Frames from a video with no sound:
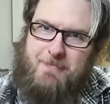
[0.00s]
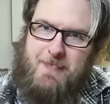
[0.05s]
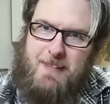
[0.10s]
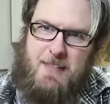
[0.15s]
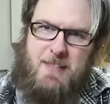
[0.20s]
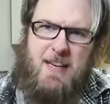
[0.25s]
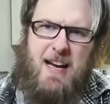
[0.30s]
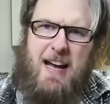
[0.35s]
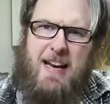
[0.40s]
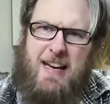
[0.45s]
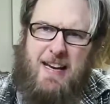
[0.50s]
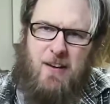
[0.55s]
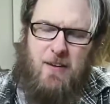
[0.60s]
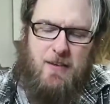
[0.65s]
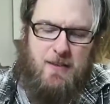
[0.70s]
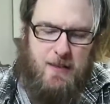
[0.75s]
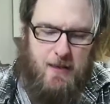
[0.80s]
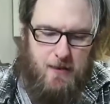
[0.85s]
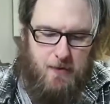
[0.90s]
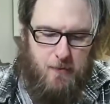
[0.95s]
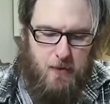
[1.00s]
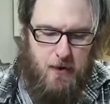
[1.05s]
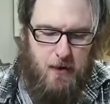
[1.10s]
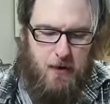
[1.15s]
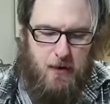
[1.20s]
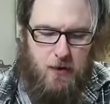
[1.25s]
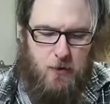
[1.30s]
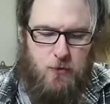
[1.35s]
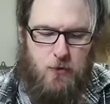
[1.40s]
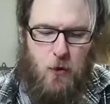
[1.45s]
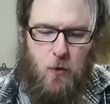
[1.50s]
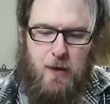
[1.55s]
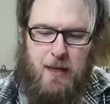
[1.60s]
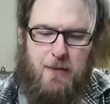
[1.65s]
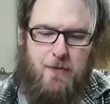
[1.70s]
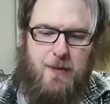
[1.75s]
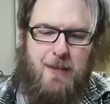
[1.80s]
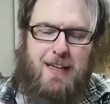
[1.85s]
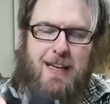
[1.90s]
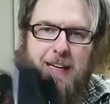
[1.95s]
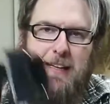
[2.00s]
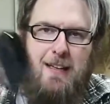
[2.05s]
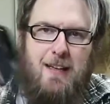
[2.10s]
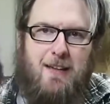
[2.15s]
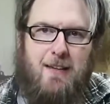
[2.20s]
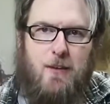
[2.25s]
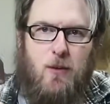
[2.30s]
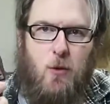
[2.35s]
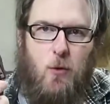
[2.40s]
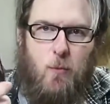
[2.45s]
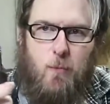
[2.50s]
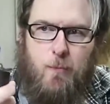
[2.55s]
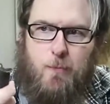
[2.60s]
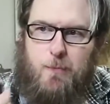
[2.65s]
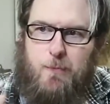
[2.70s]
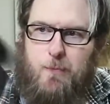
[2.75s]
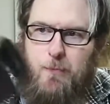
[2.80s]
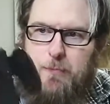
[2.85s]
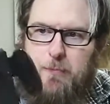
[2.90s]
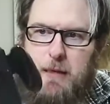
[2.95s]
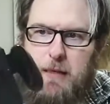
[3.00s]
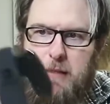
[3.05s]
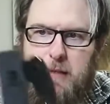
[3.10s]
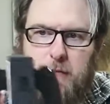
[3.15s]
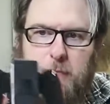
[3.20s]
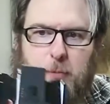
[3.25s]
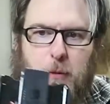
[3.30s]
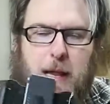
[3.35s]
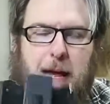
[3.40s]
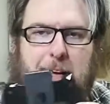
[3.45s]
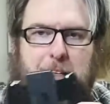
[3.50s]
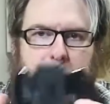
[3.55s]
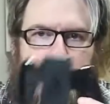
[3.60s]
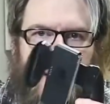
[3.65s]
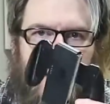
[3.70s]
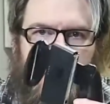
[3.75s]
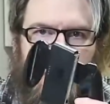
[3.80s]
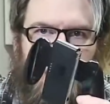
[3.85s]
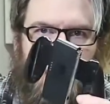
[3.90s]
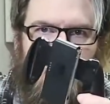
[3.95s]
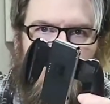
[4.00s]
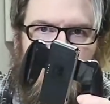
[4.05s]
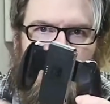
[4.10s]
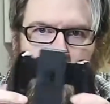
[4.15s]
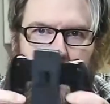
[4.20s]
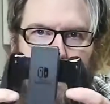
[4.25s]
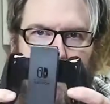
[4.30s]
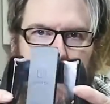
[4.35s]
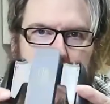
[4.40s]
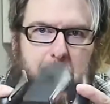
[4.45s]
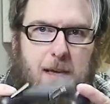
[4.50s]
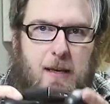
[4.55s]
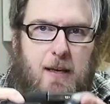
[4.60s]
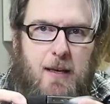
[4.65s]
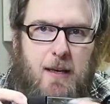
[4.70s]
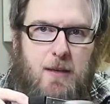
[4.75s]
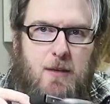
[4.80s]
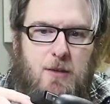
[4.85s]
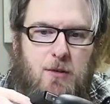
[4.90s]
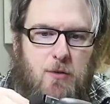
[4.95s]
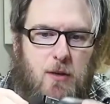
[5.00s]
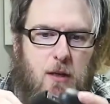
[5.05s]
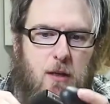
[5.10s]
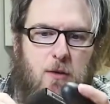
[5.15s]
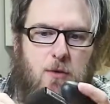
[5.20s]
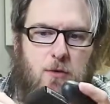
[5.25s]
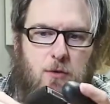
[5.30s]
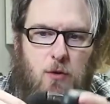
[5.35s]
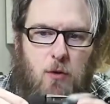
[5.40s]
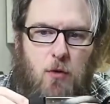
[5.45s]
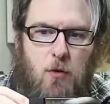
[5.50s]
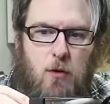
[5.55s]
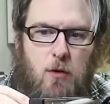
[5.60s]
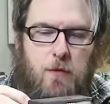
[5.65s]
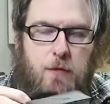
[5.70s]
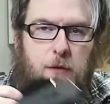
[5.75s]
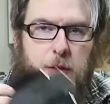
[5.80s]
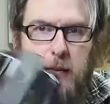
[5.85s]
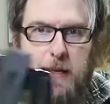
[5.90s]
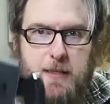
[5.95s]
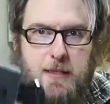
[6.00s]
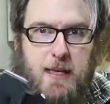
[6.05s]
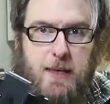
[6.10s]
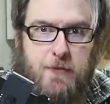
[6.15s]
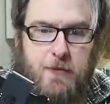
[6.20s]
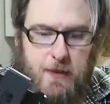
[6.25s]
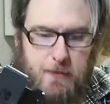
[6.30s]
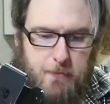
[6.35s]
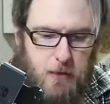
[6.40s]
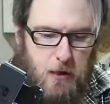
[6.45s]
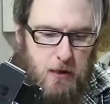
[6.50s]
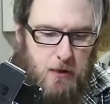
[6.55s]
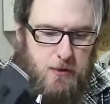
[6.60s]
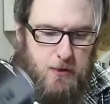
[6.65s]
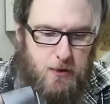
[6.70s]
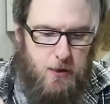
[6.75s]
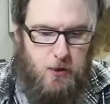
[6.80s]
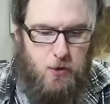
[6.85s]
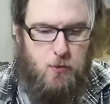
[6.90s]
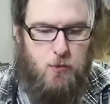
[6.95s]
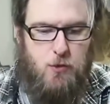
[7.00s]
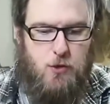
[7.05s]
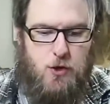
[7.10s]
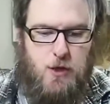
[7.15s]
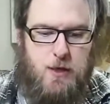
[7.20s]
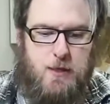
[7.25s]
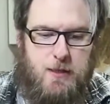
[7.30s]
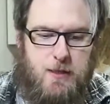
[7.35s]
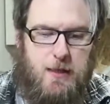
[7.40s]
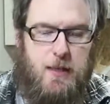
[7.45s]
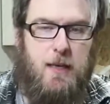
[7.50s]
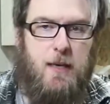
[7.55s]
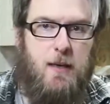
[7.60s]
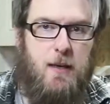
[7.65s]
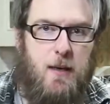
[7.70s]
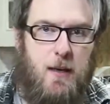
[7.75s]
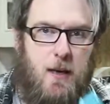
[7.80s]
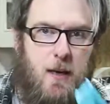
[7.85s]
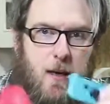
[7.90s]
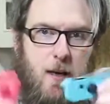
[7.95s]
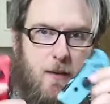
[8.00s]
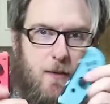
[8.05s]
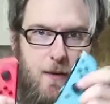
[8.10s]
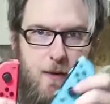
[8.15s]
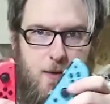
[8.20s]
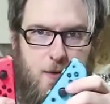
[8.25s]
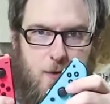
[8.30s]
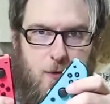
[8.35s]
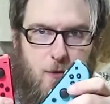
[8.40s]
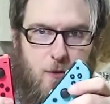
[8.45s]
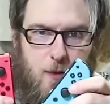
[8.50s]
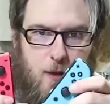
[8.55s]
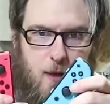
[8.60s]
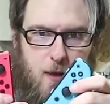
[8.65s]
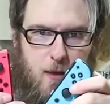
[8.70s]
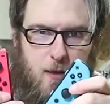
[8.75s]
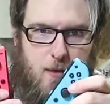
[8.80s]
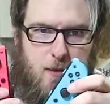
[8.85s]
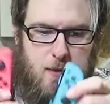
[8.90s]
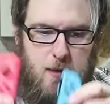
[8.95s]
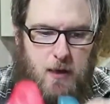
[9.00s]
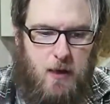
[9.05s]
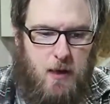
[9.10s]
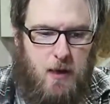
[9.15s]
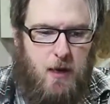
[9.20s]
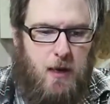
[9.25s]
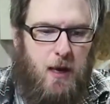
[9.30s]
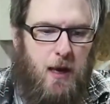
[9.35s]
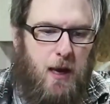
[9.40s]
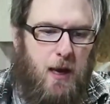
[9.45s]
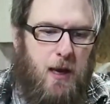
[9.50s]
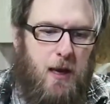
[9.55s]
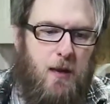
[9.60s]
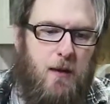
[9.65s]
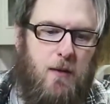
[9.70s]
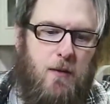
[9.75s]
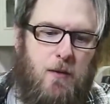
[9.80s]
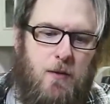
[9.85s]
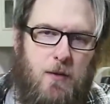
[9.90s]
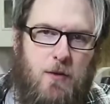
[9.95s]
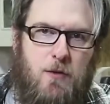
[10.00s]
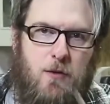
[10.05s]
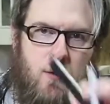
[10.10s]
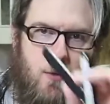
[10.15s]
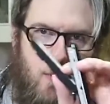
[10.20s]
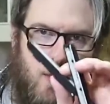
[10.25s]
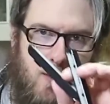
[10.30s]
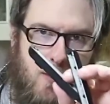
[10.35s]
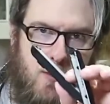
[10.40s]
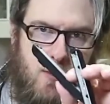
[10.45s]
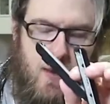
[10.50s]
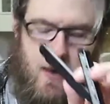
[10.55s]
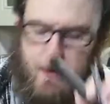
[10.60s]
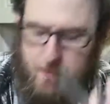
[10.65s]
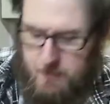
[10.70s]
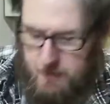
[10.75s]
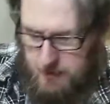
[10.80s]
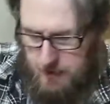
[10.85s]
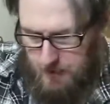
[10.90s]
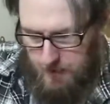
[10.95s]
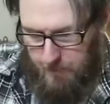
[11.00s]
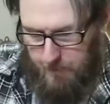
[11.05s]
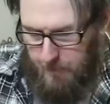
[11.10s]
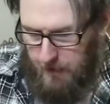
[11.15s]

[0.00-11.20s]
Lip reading: This kind of irritated me. You don't even get the little piece of plastic to make it into a controller for that $70. You just get these 2 things and the 2 wrist straps.